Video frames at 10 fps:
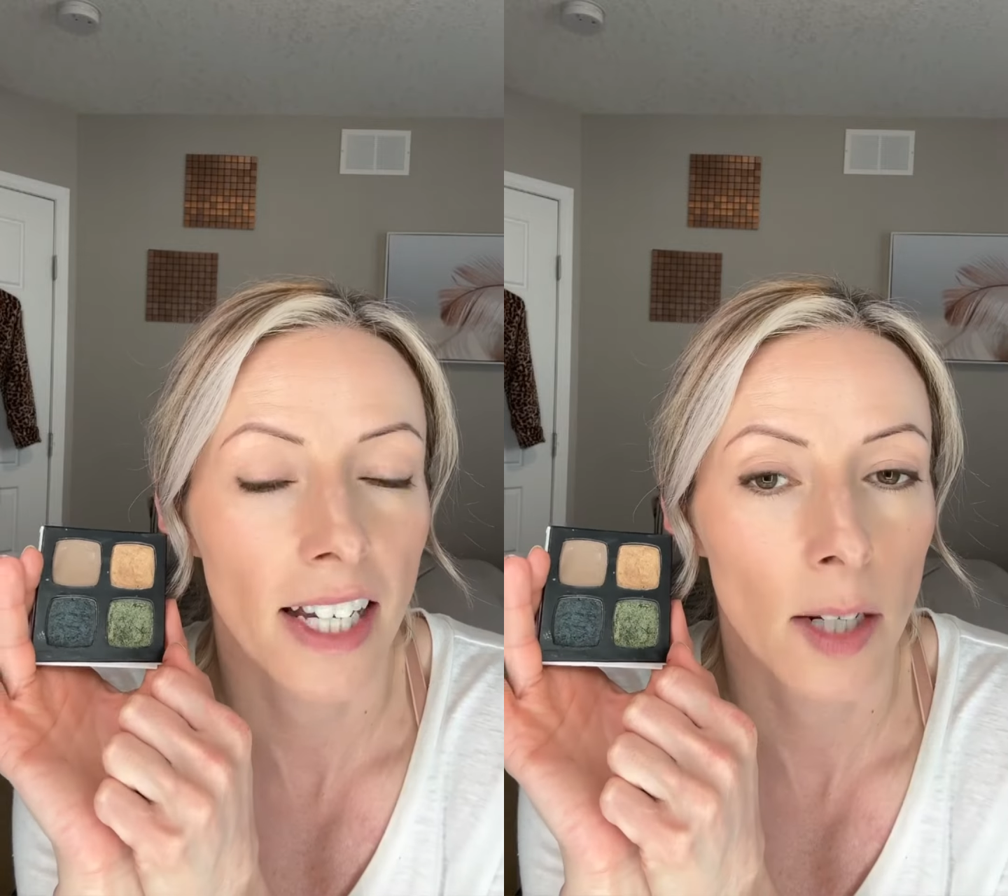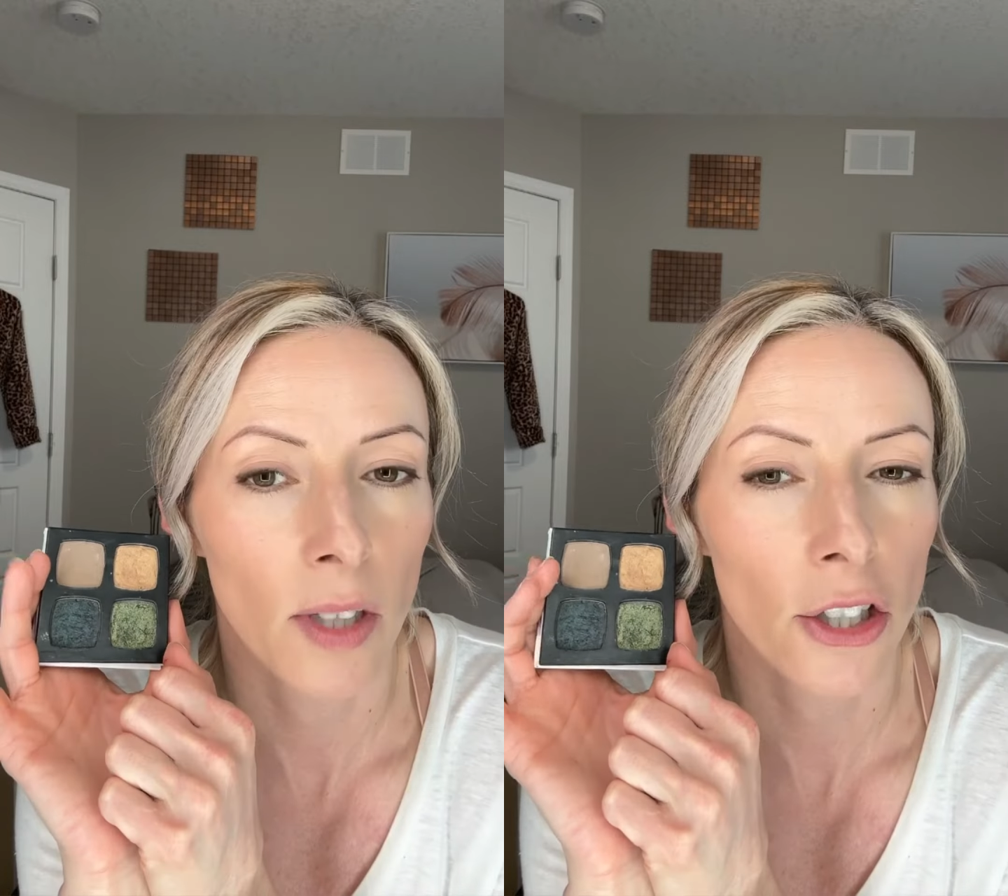
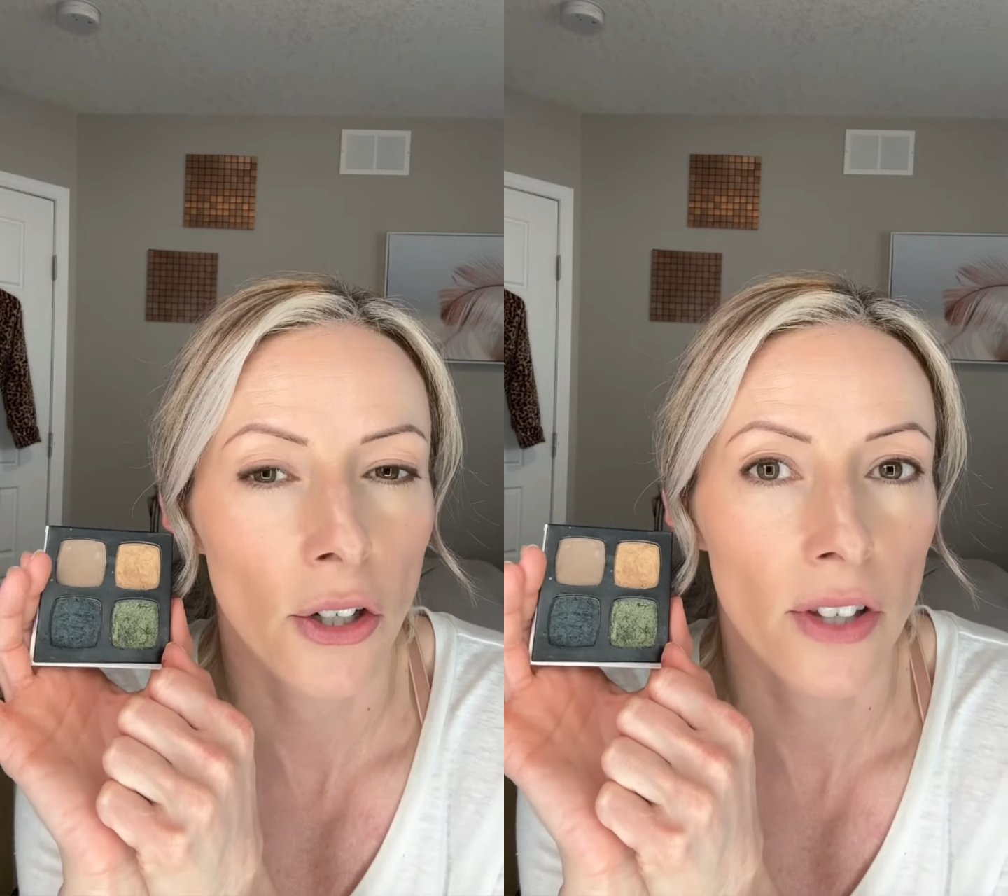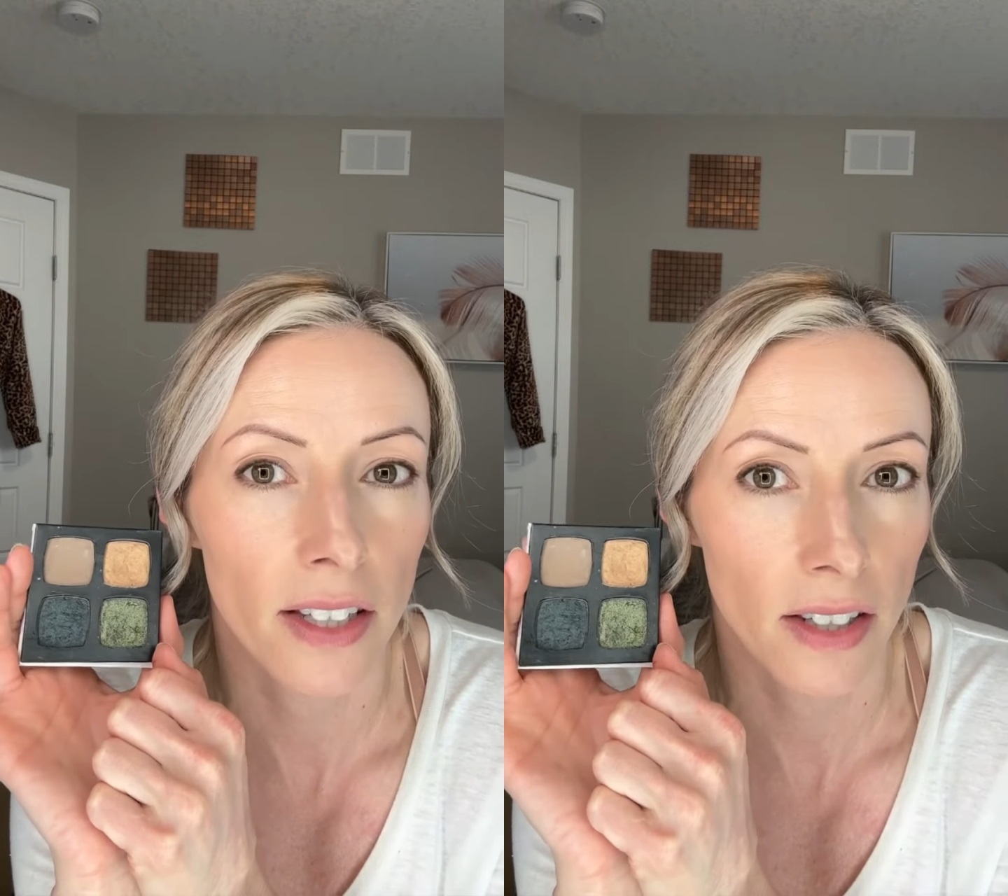And I'm going to
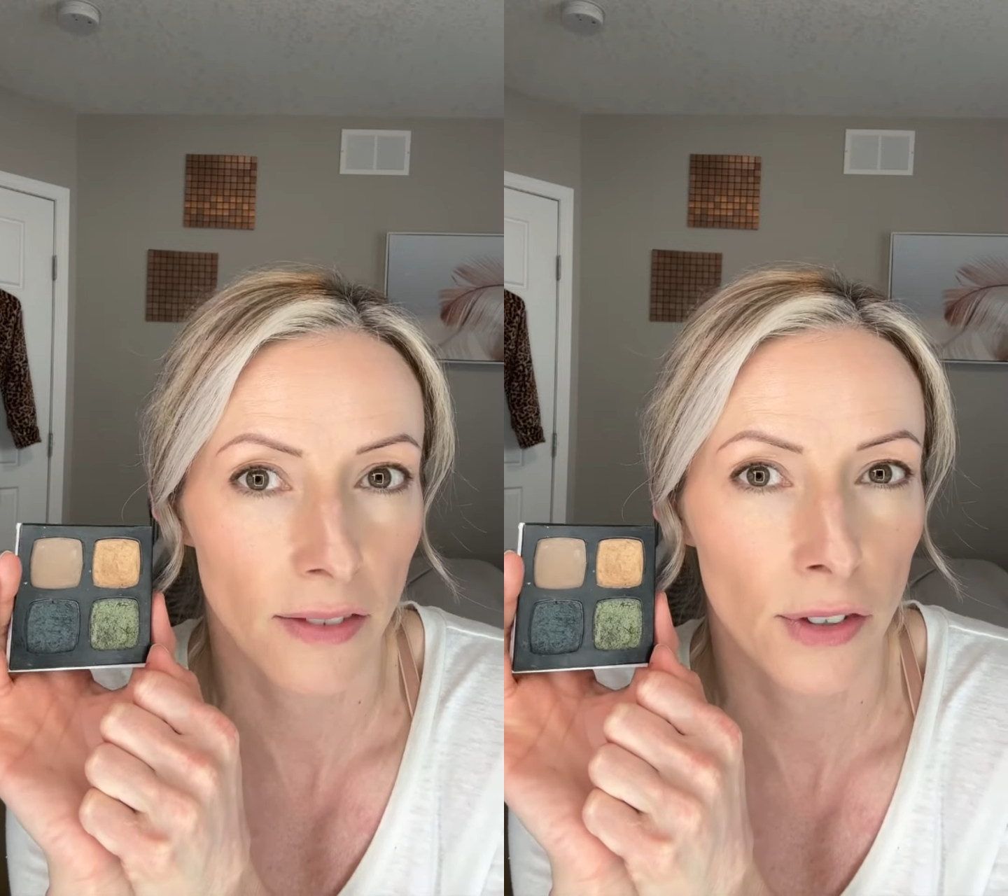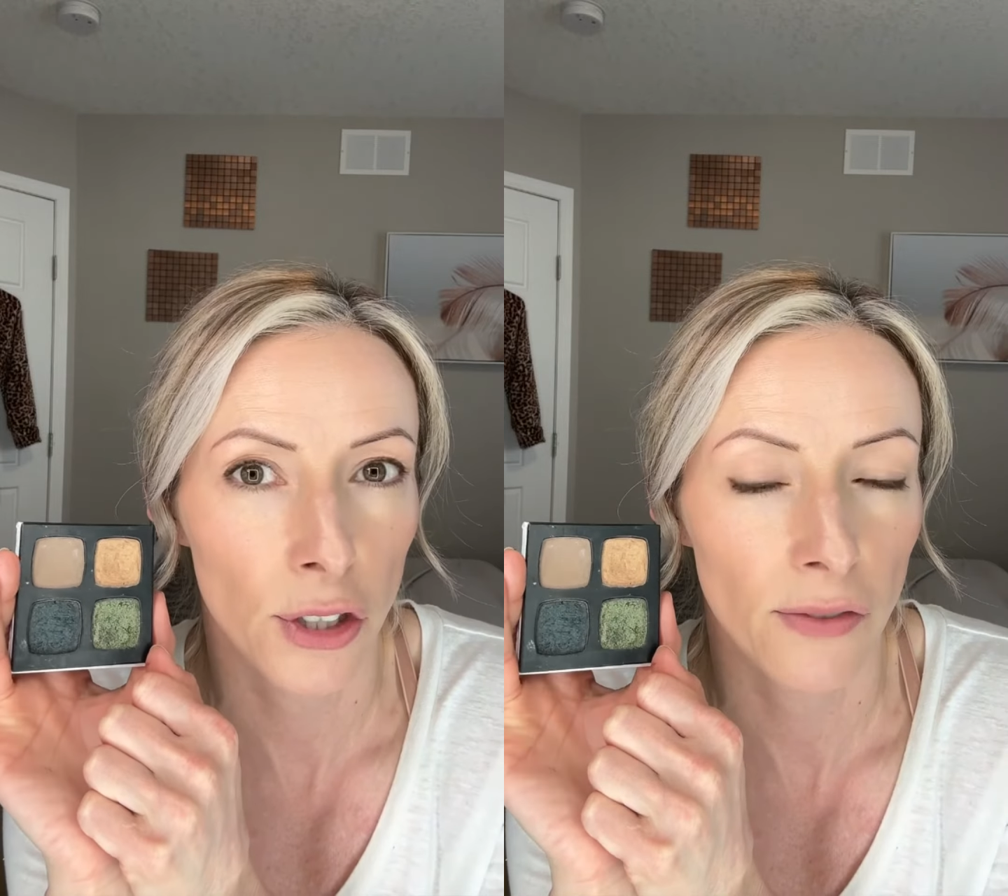show this in a
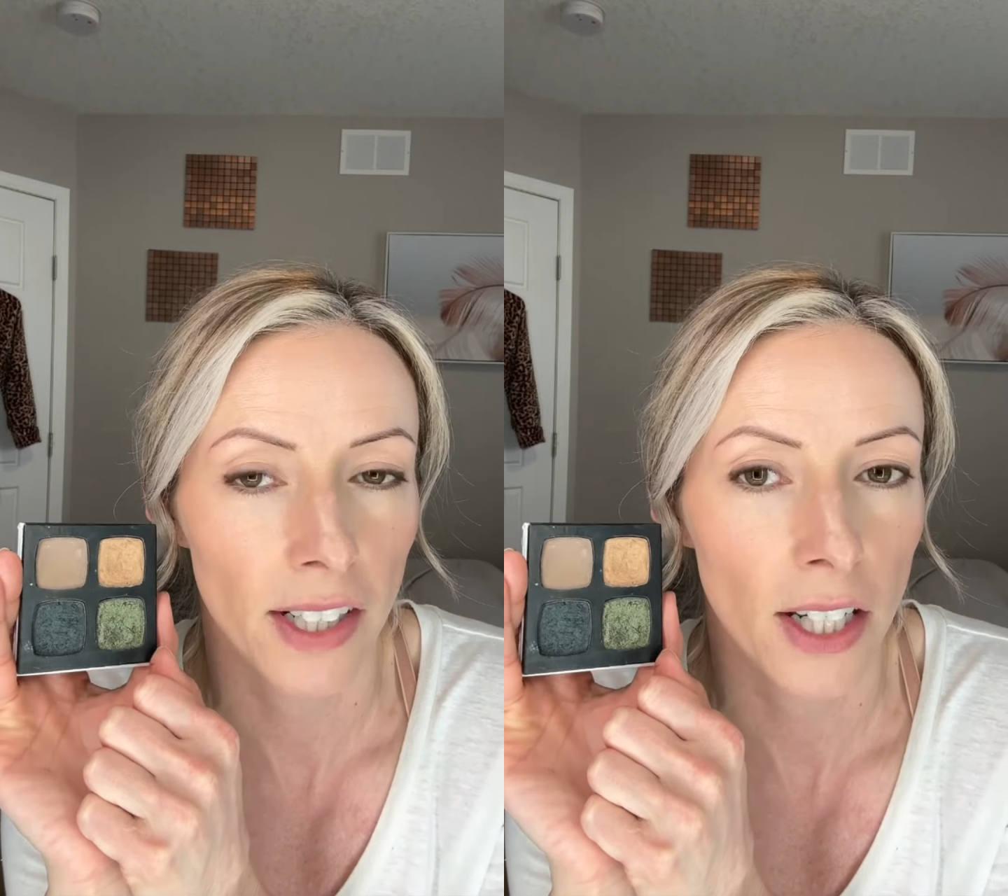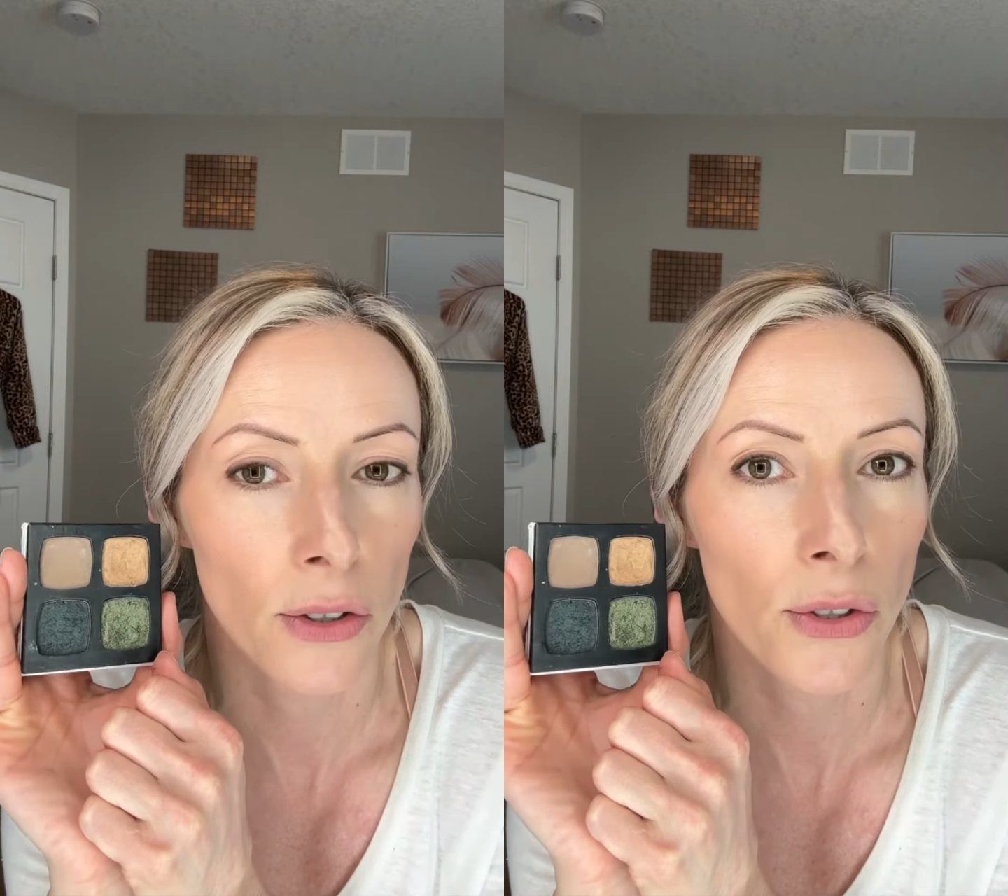future video